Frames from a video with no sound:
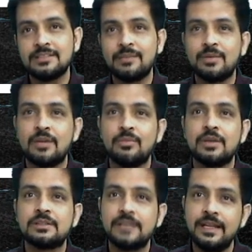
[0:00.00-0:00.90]
Chapter
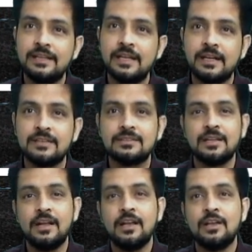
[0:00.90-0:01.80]
number 3, that is
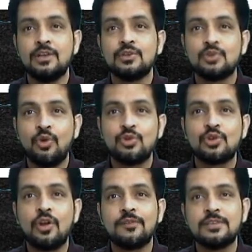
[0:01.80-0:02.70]

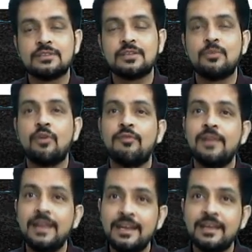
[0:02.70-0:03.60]
solution of system of
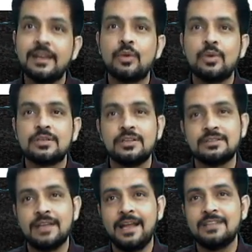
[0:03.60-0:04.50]
linear
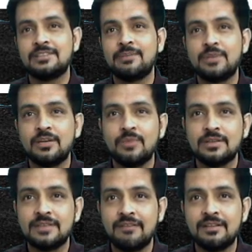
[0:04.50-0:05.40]
equations, and chapter number
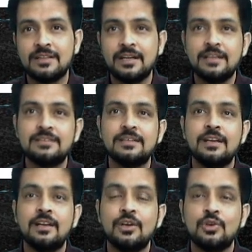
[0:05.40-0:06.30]
7, that is
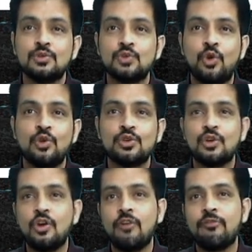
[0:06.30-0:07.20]

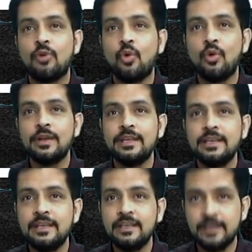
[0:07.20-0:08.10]
solution of
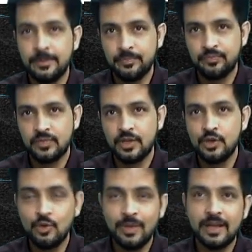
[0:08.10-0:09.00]
ODE,
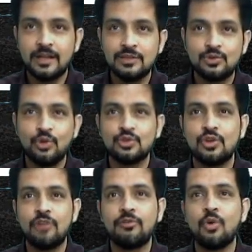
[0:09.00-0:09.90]
numerical
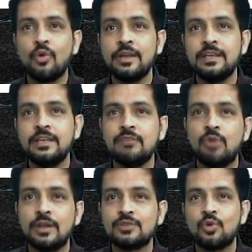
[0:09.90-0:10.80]
solution of ODE.
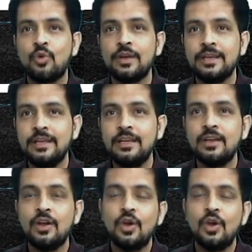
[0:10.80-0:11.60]
What is ODE?